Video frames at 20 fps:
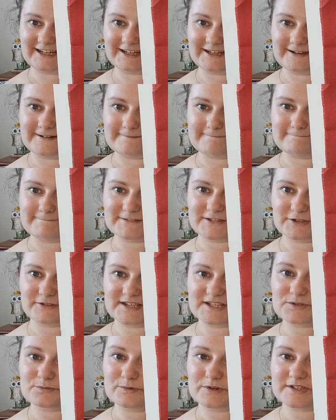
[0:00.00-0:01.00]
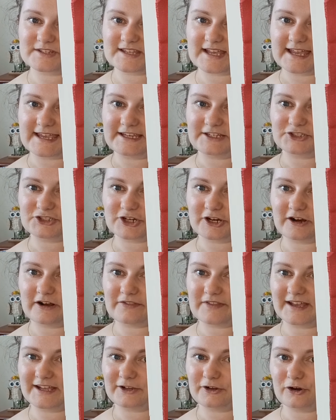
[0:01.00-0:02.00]
Um, so this was a chart
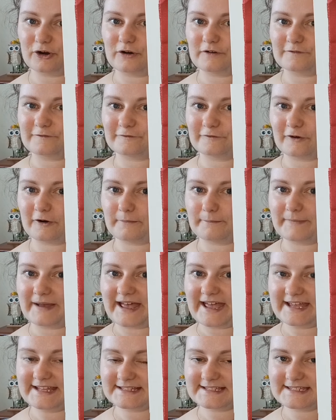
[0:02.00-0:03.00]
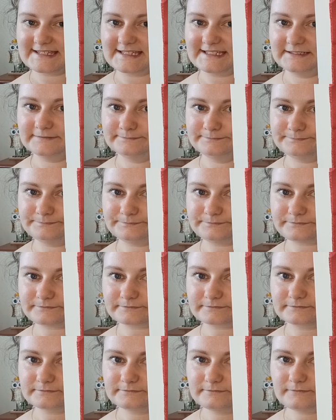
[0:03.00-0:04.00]
that I got from Etsy.
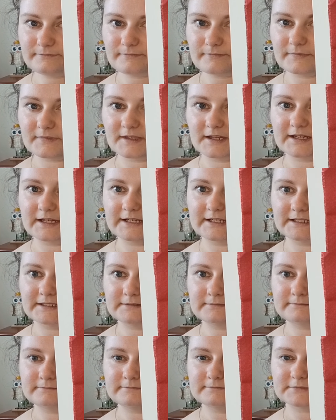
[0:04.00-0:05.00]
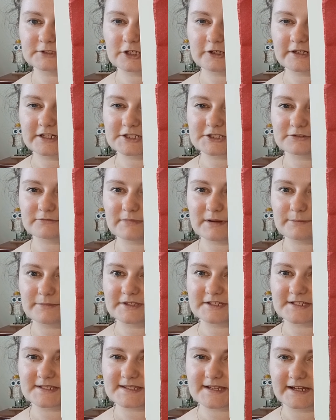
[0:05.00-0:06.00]
Um, can't actually remember
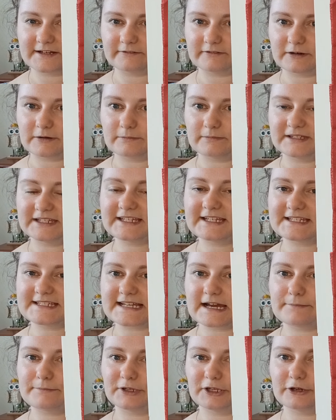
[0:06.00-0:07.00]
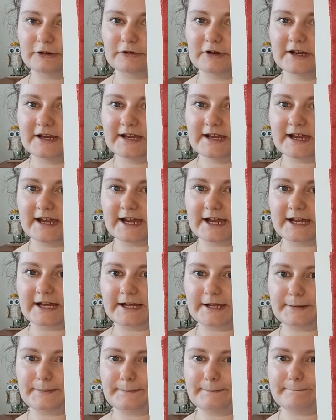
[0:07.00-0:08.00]
the designer. I'll link it down below.
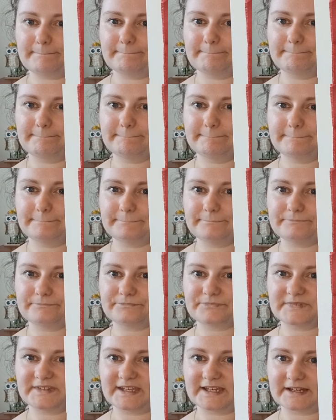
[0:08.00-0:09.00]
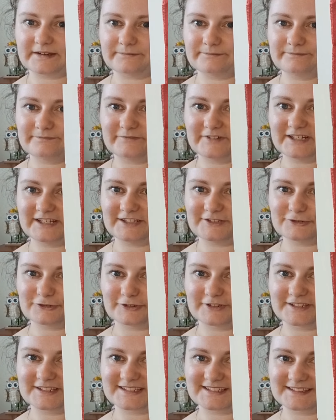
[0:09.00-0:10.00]
Um, yeah, really enjoy
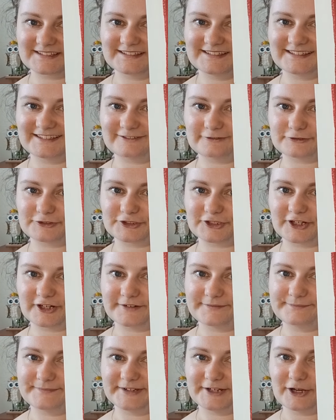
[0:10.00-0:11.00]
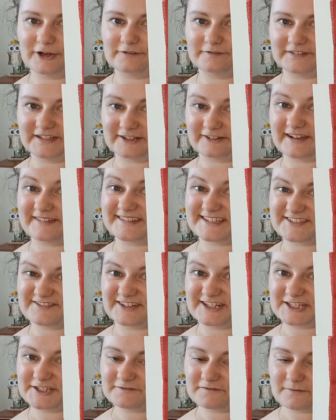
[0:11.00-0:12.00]
this little chart and hopefully I'll get this
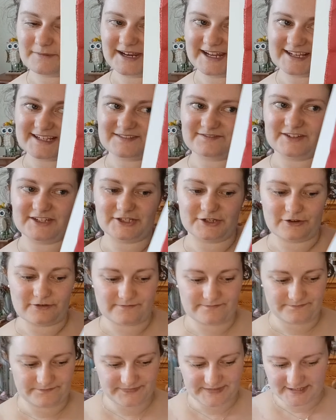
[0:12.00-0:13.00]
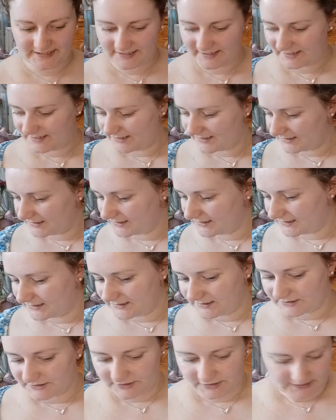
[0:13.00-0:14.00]
finished for my next video.
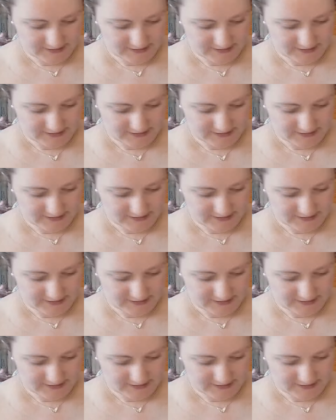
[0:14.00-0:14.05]
So